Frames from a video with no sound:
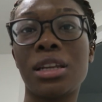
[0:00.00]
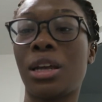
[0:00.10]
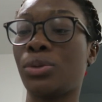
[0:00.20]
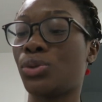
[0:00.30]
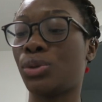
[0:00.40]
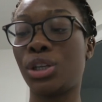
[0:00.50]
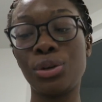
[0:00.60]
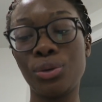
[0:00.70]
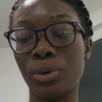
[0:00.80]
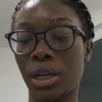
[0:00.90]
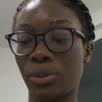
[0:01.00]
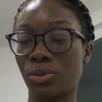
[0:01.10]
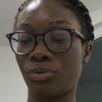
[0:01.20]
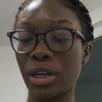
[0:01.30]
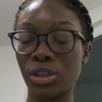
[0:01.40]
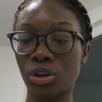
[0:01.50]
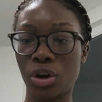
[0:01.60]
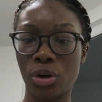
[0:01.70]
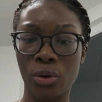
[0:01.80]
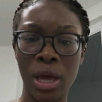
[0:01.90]
and I was all cute and I was all ready to
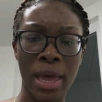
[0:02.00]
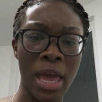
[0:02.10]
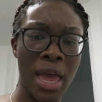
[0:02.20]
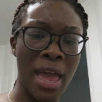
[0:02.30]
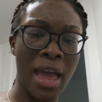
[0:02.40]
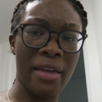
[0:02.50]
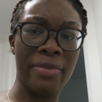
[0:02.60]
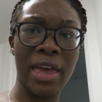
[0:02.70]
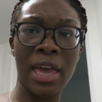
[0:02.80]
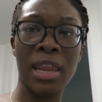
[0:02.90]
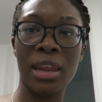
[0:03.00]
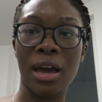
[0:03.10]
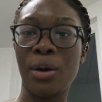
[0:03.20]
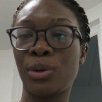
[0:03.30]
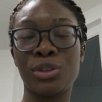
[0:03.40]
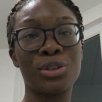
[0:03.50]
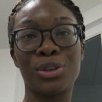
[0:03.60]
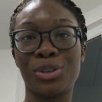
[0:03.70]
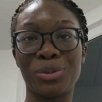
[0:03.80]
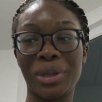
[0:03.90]
go. And then I went on
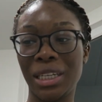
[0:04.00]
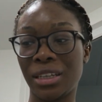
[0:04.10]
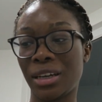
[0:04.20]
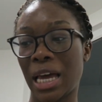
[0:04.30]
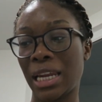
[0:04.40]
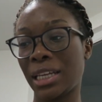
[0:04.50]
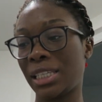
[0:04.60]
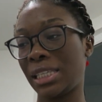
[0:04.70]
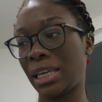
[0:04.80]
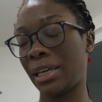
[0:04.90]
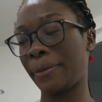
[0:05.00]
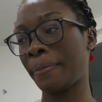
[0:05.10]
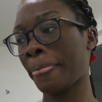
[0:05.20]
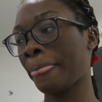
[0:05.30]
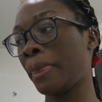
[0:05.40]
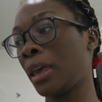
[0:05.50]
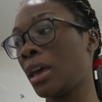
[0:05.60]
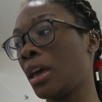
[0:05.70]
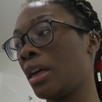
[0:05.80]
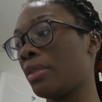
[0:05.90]
social media and I see
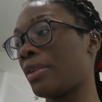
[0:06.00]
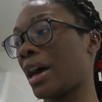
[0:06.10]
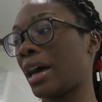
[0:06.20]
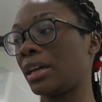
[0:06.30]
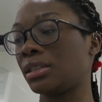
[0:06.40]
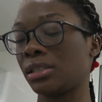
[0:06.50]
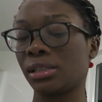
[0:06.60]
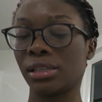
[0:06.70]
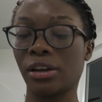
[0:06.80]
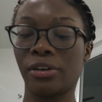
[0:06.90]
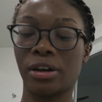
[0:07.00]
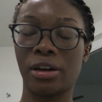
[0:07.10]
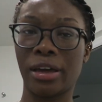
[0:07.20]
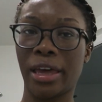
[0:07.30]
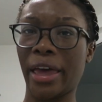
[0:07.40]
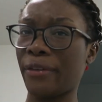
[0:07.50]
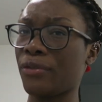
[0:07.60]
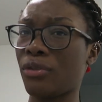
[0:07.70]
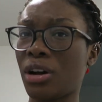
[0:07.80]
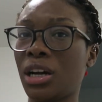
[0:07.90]
that Sarah
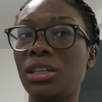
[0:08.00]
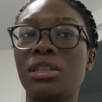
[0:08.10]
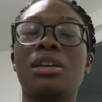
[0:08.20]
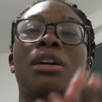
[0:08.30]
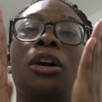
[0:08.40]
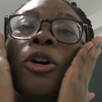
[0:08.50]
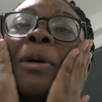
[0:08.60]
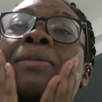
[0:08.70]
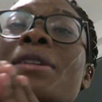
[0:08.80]
Everard, I hope I'm